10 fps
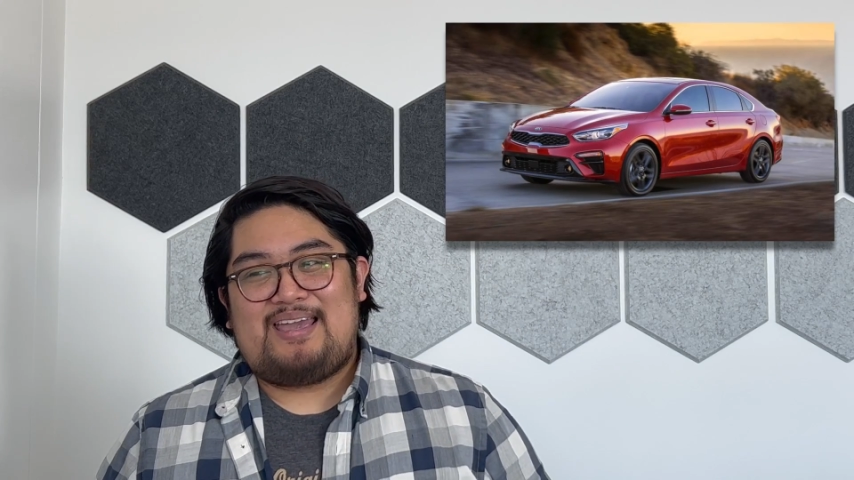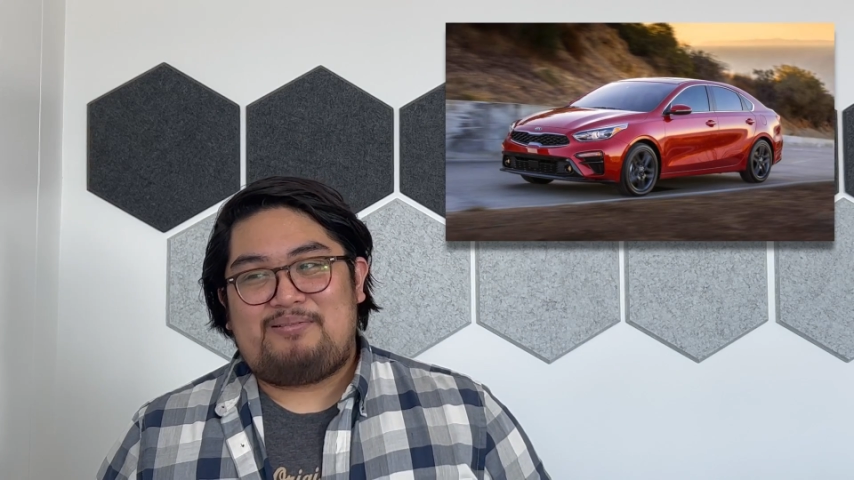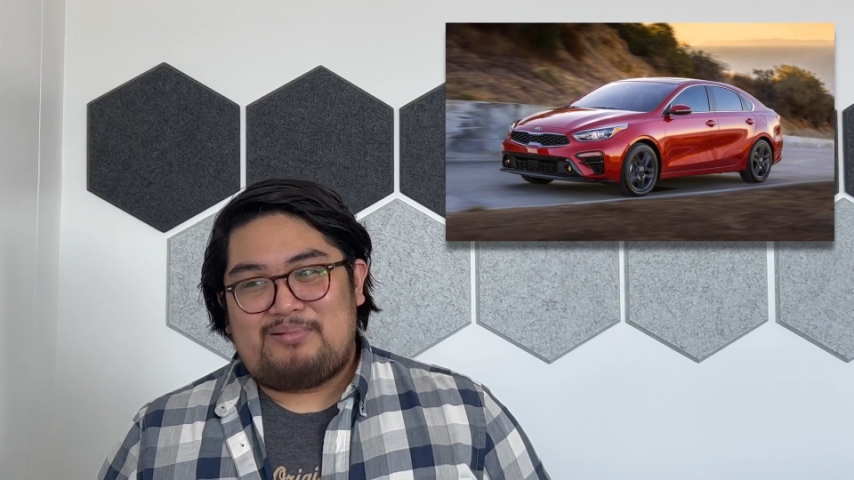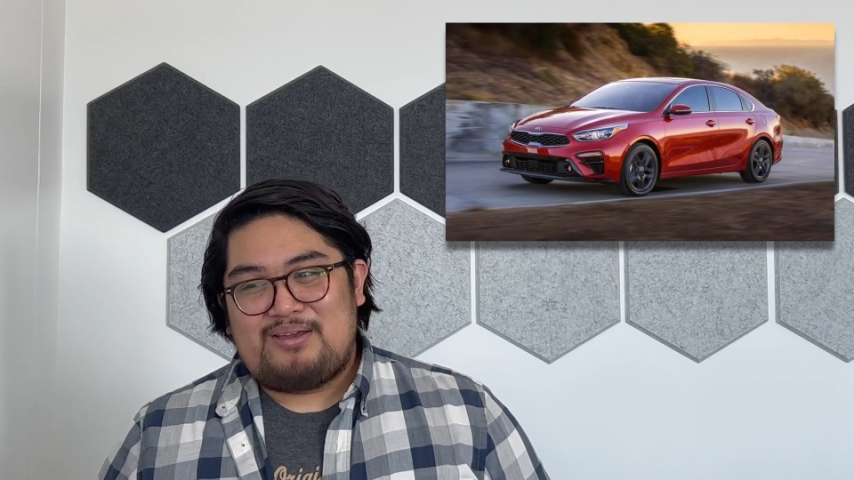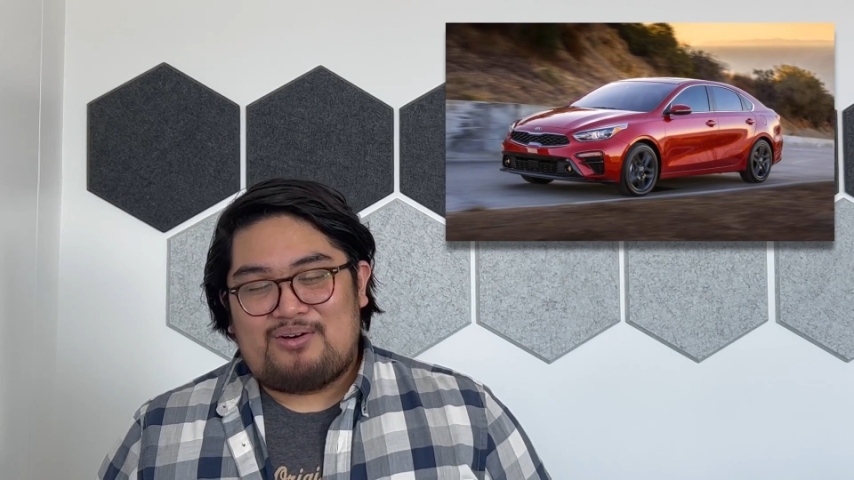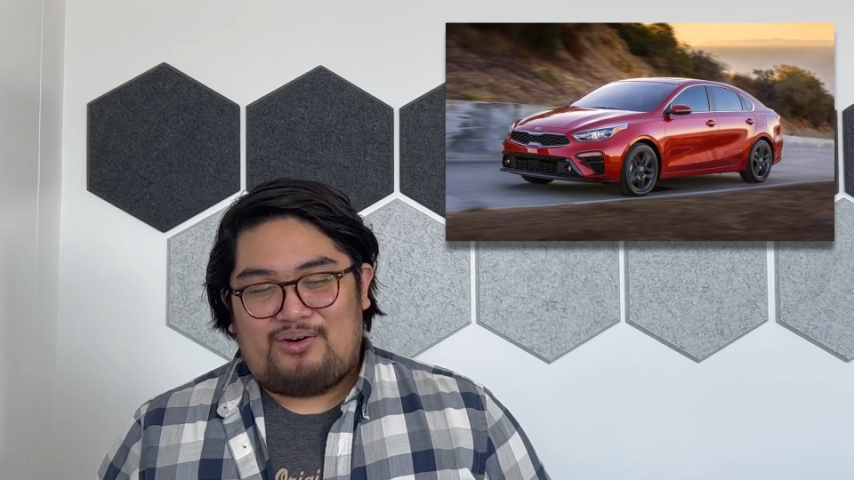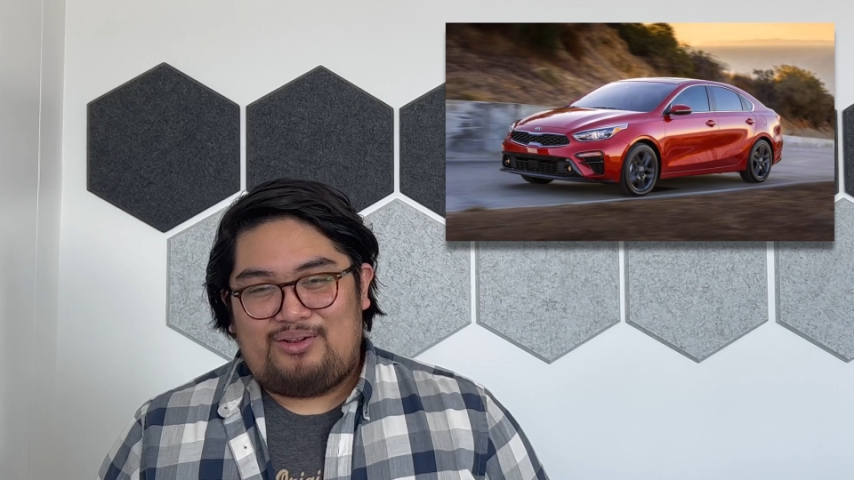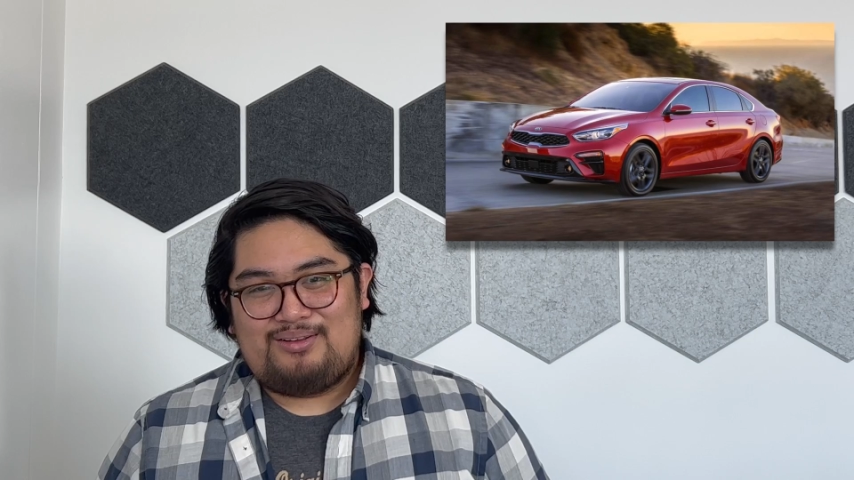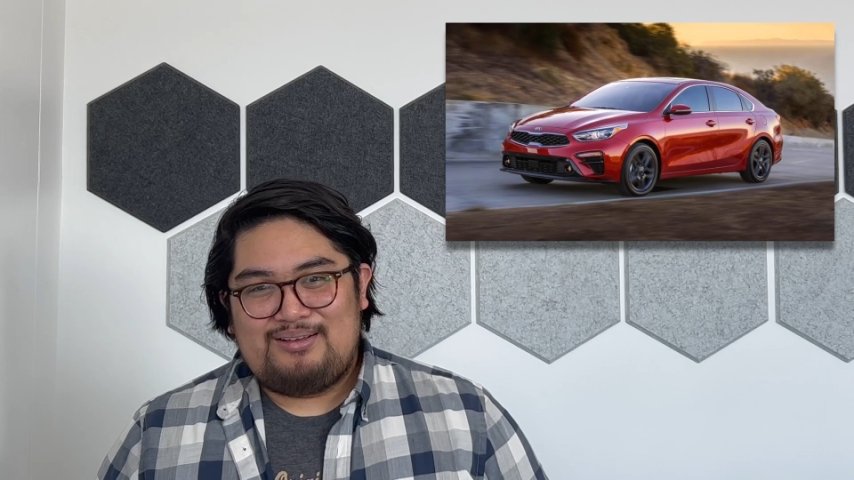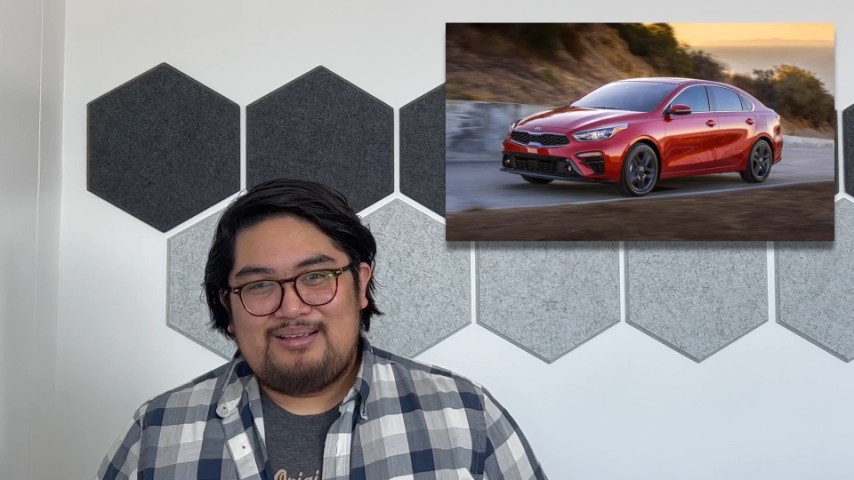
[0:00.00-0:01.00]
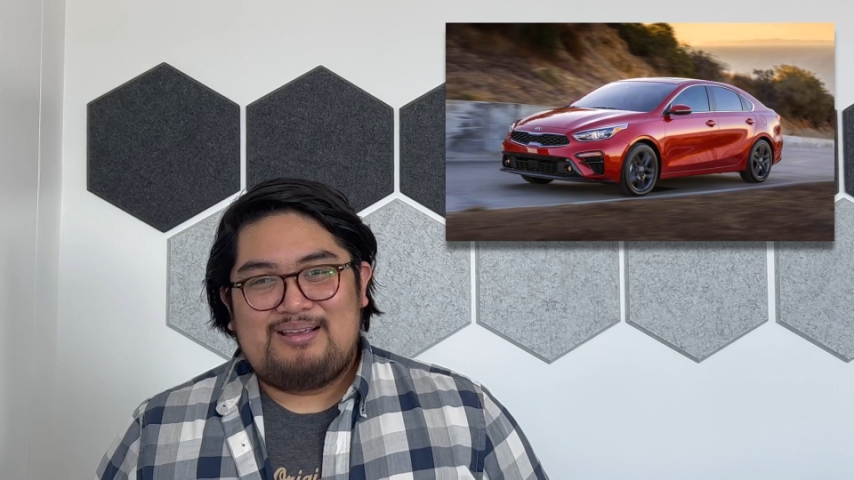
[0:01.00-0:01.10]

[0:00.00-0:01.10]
a recall.